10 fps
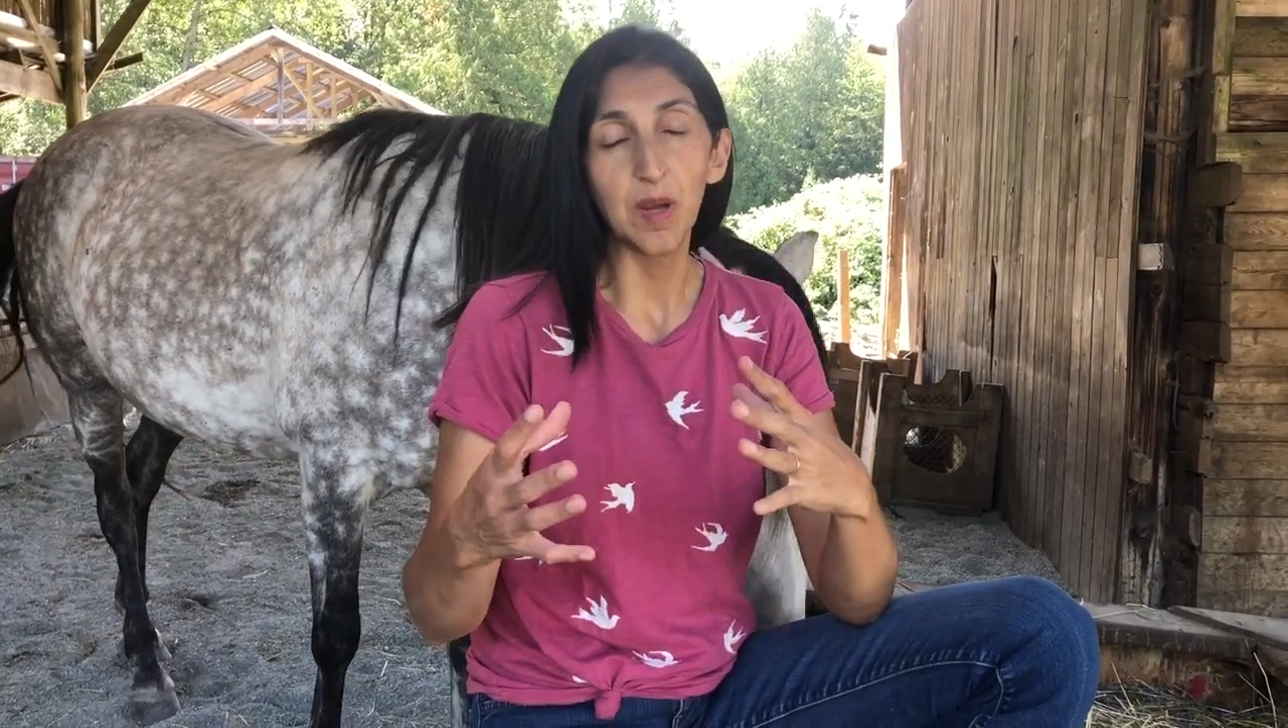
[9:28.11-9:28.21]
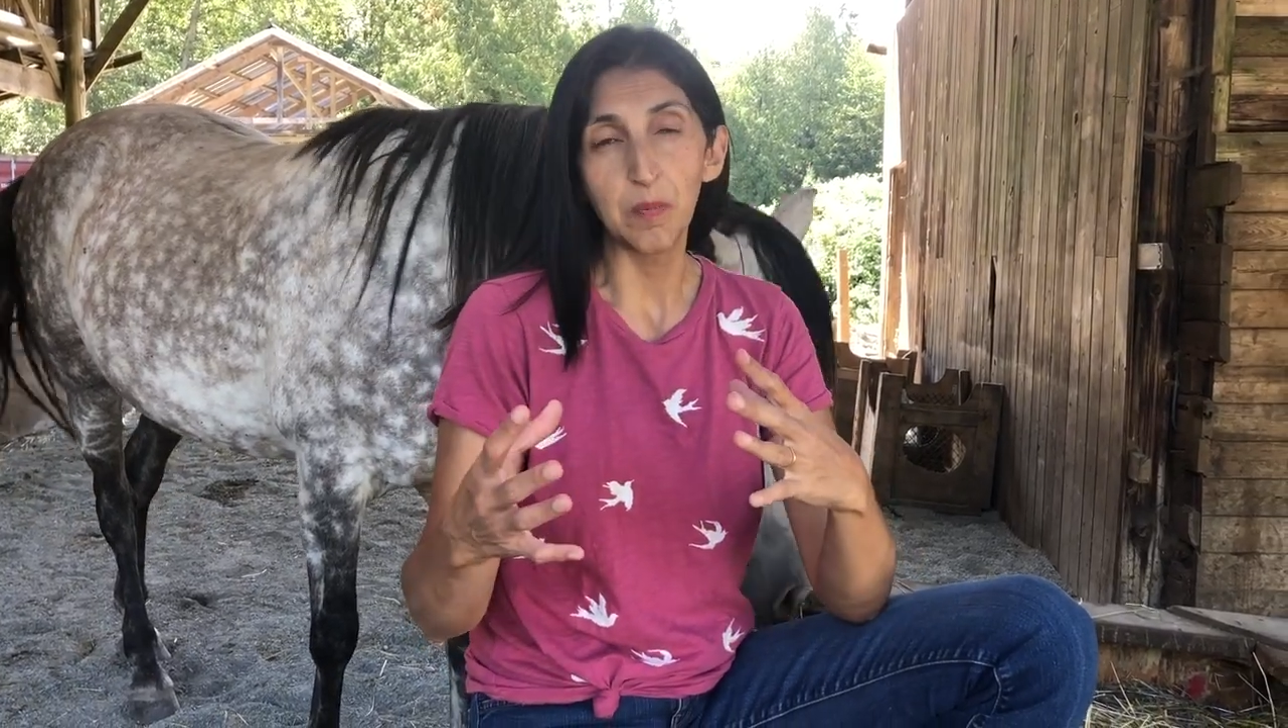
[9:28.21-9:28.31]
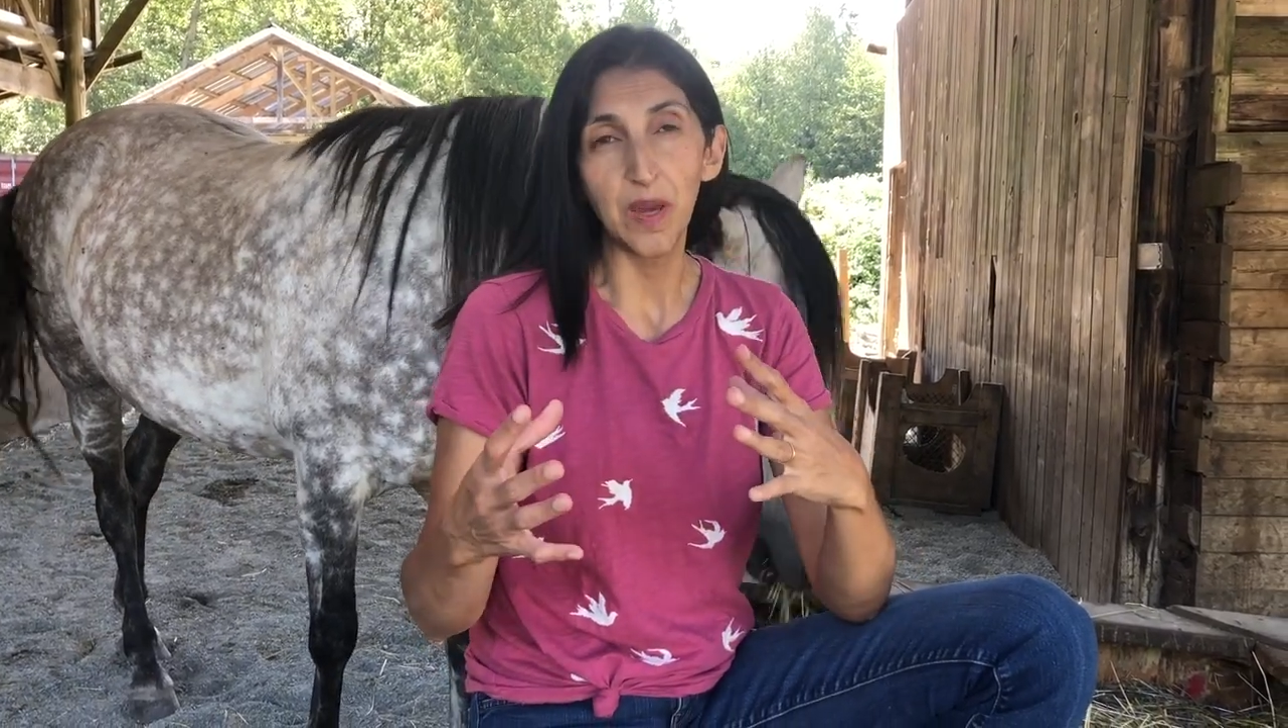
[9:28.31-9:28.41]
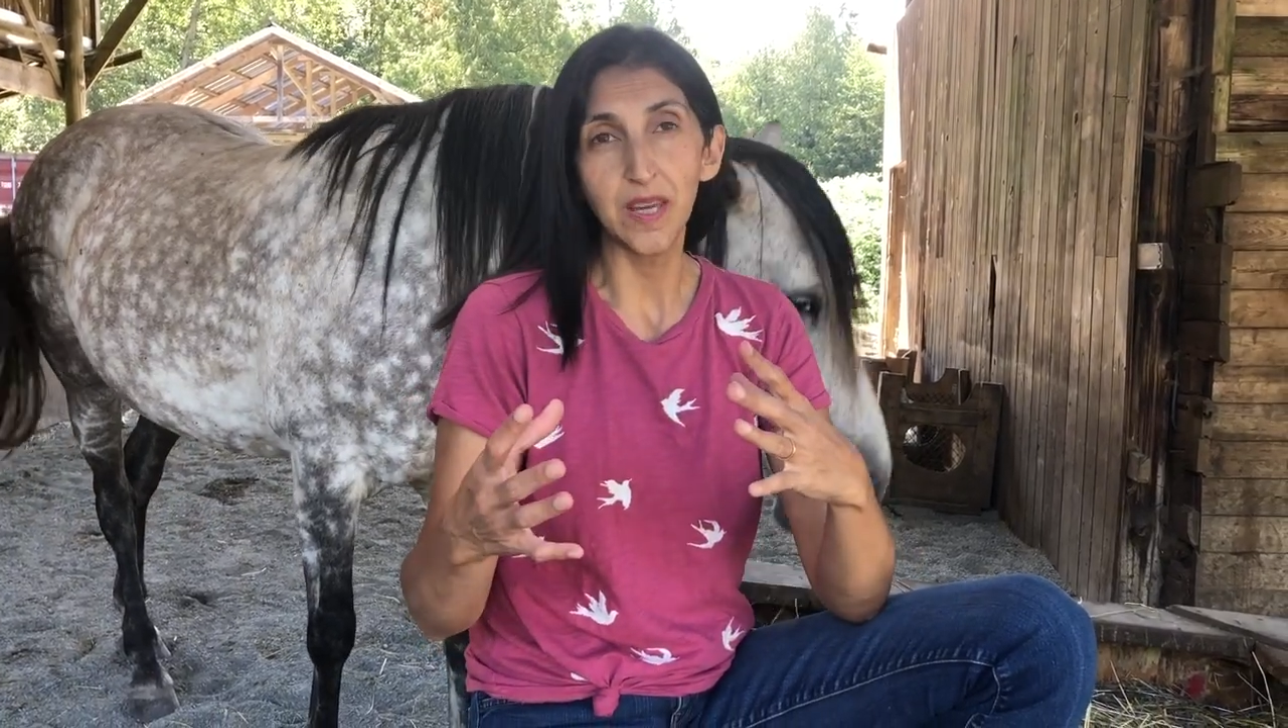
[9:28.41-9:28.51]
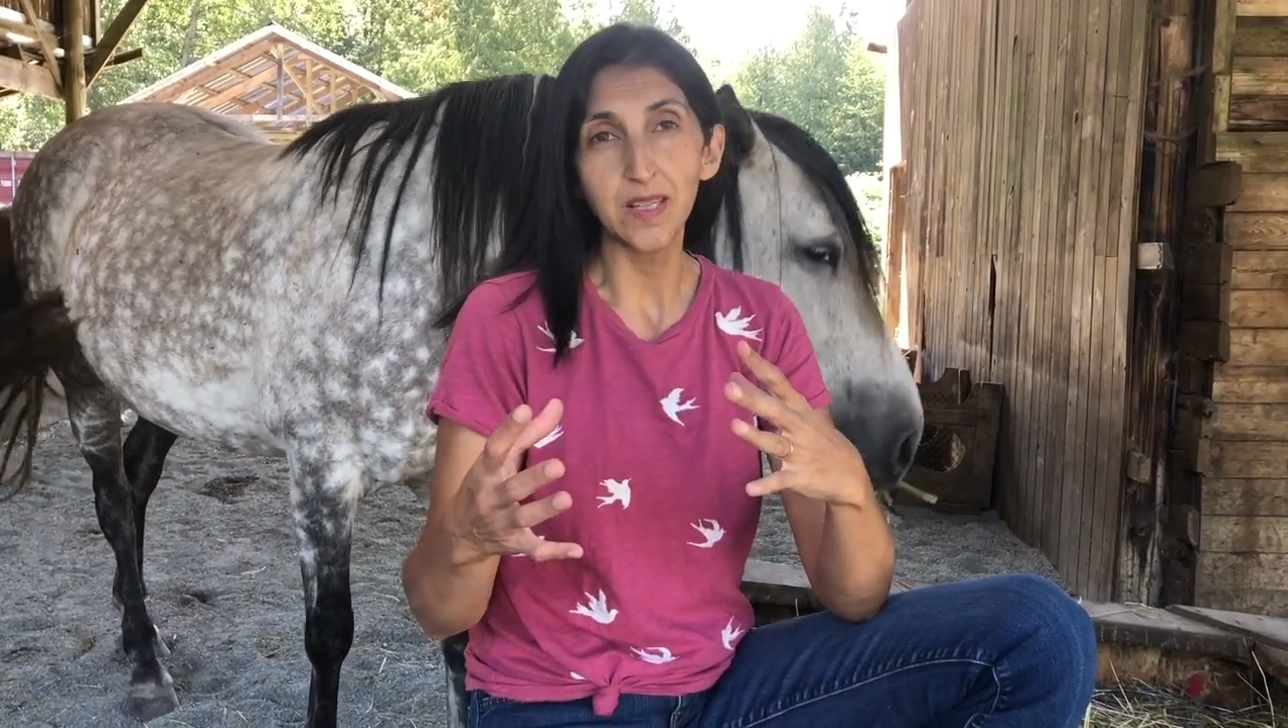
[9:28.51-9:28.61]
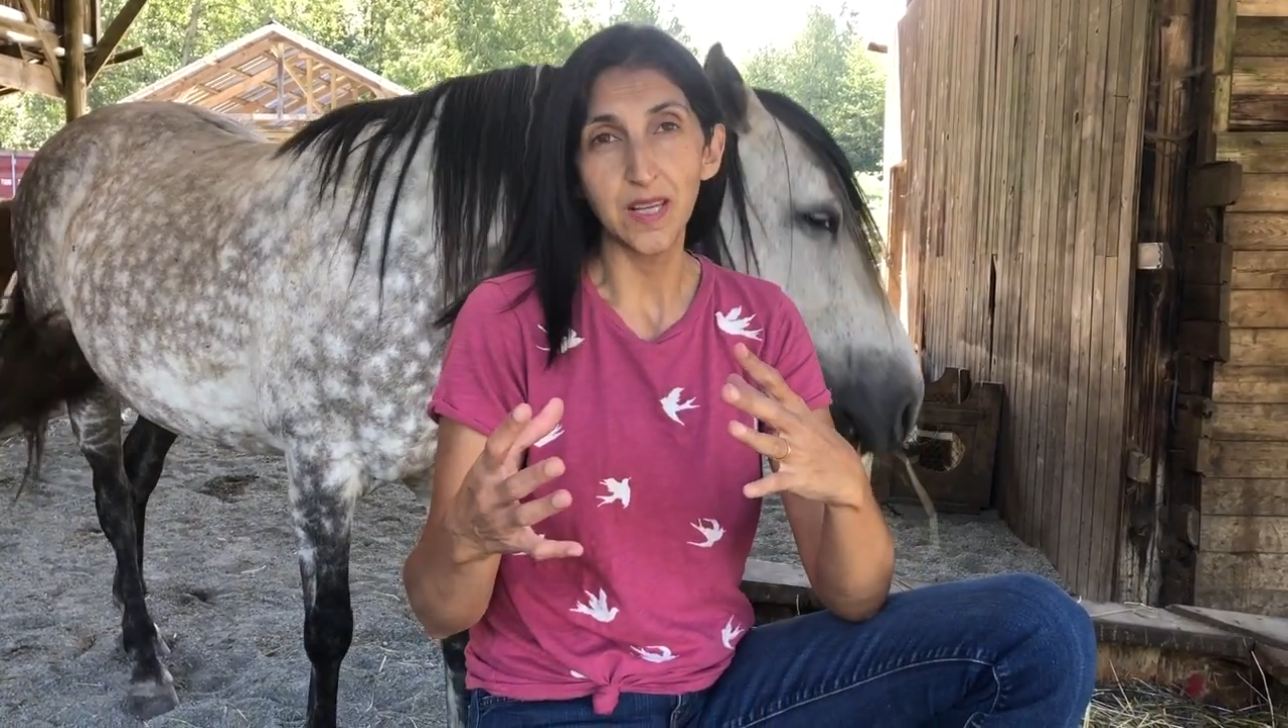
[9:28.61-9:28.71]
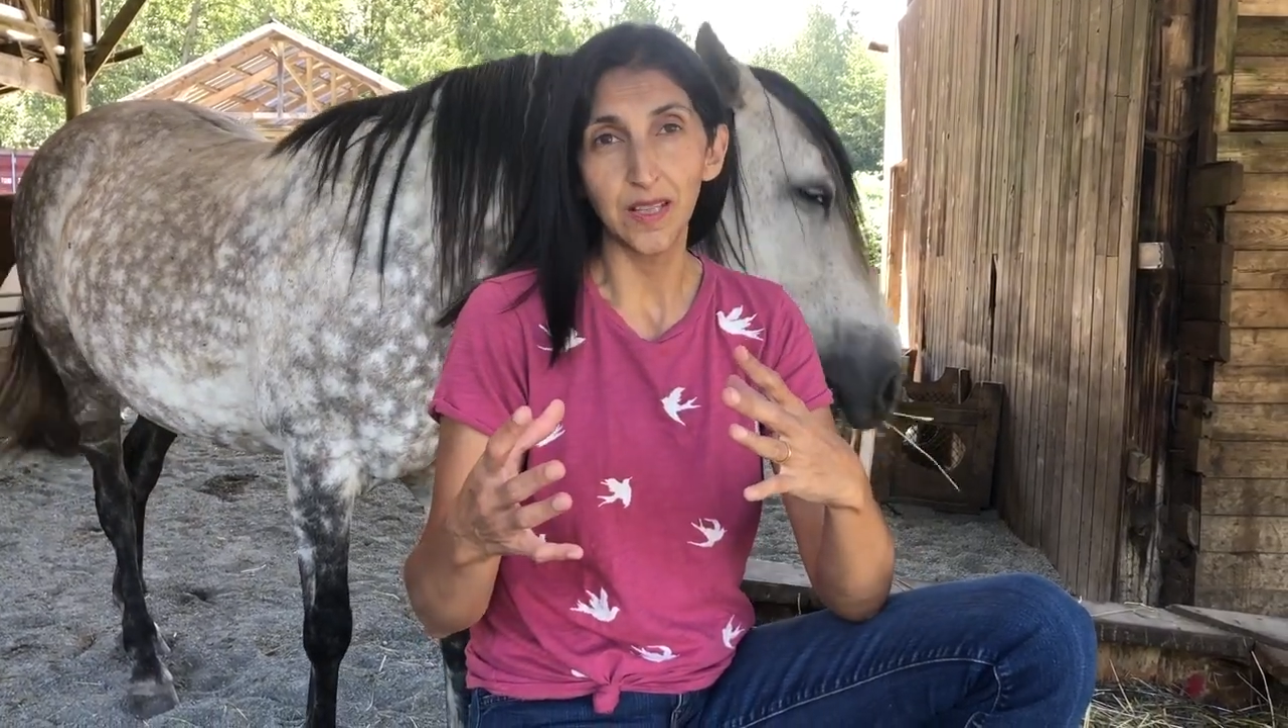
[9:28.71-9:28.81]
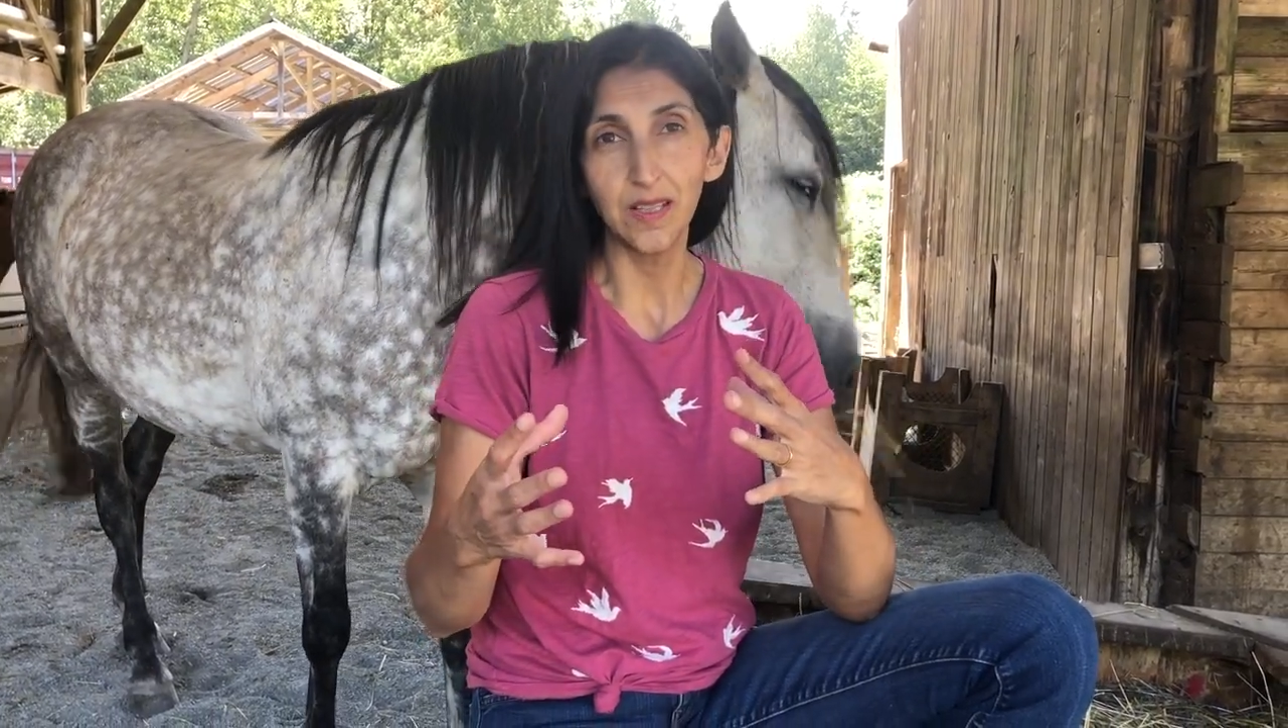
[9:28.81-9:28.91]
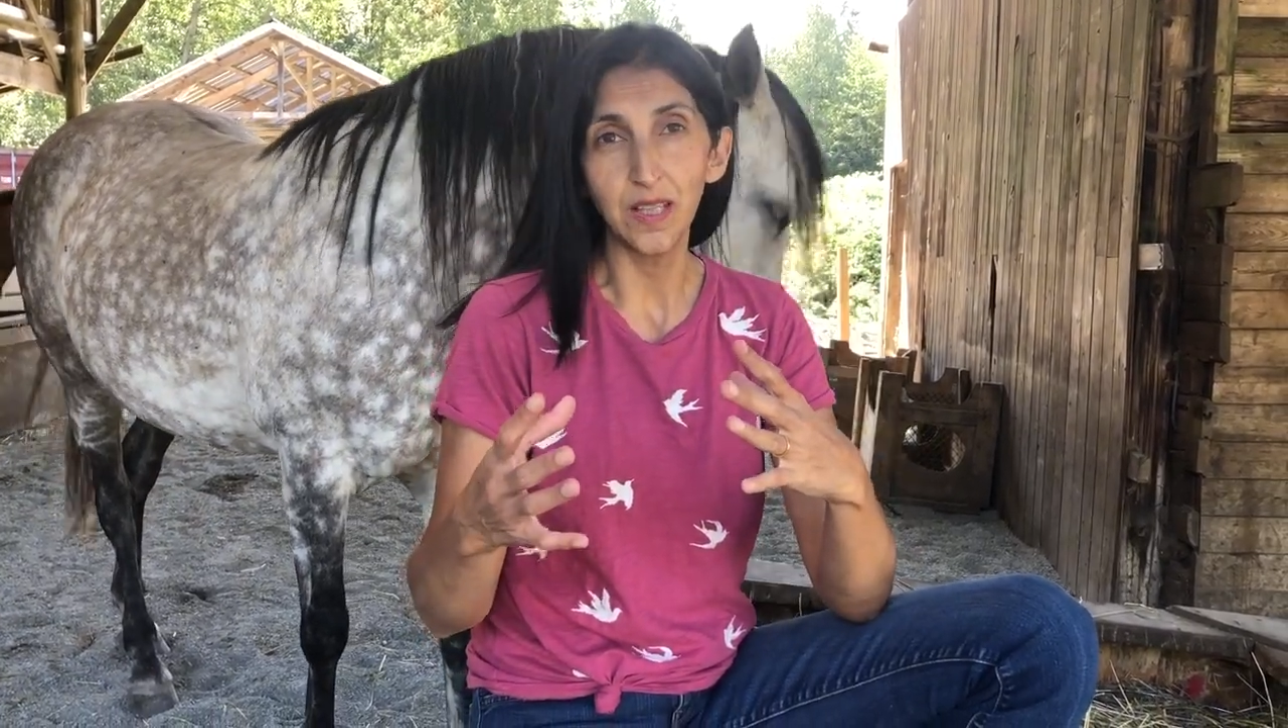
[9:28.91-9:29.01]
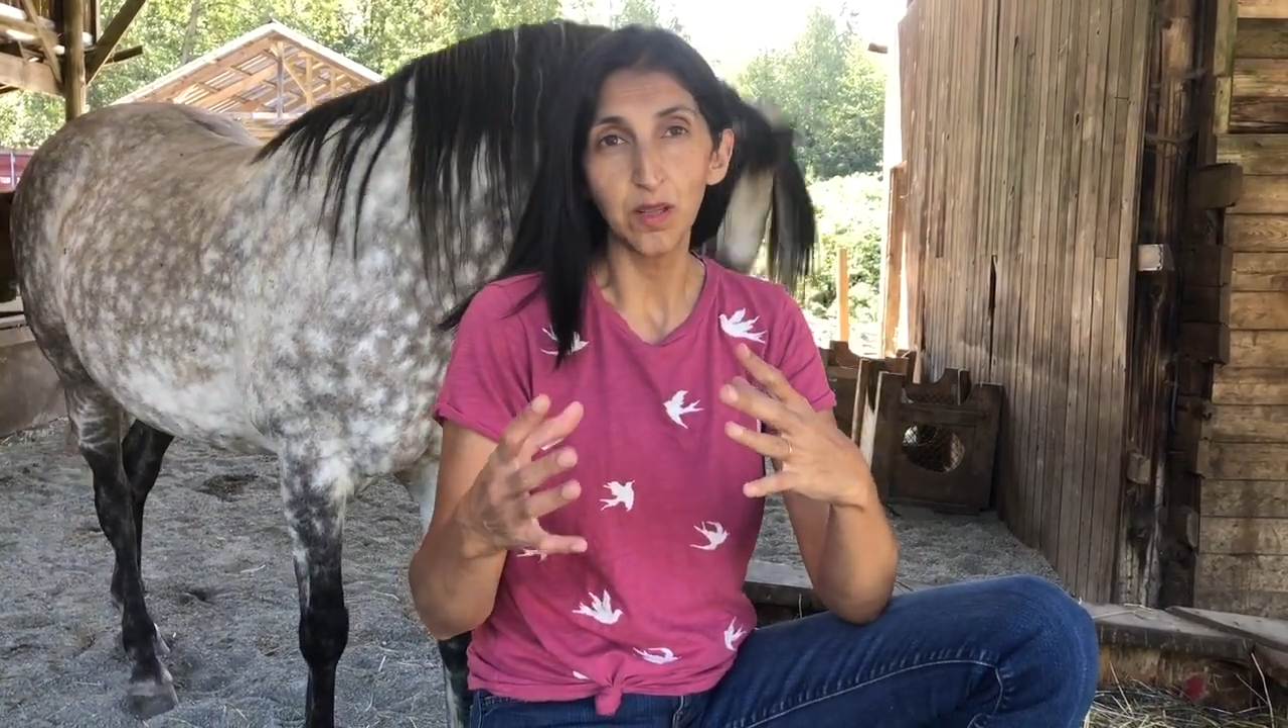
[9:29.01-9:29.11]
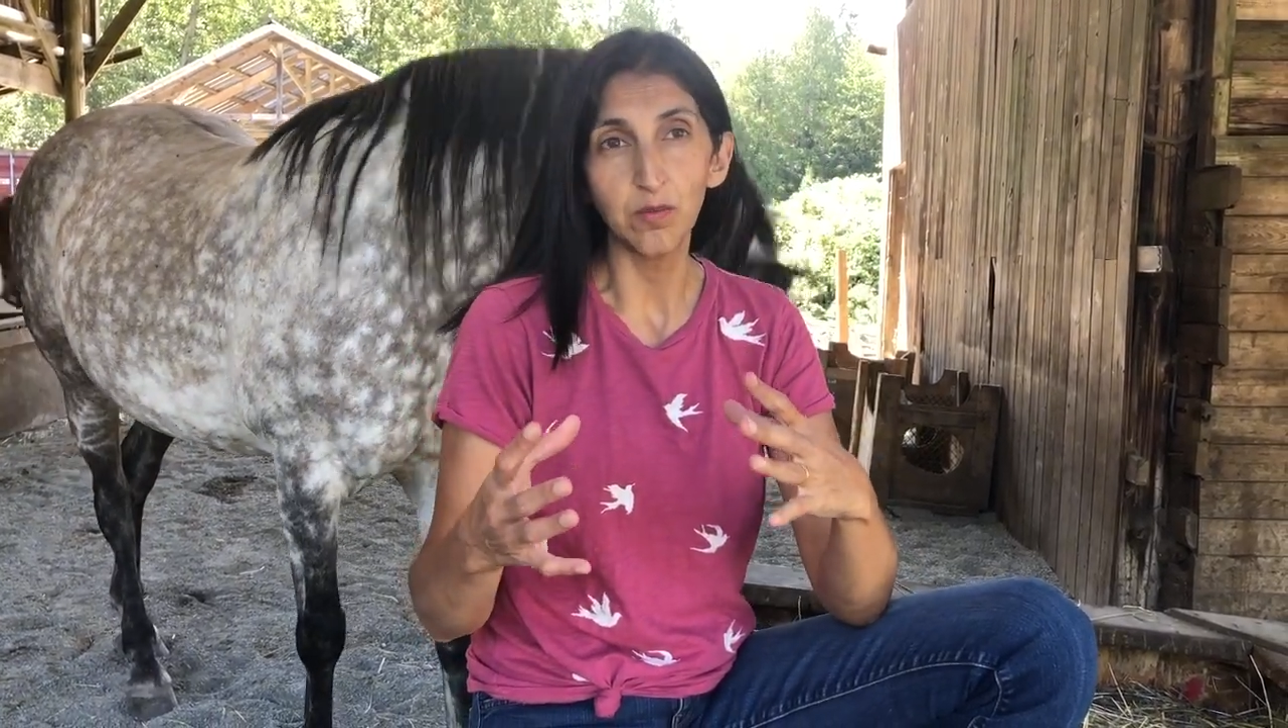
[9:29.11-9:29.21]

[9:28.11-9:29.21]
my pain technique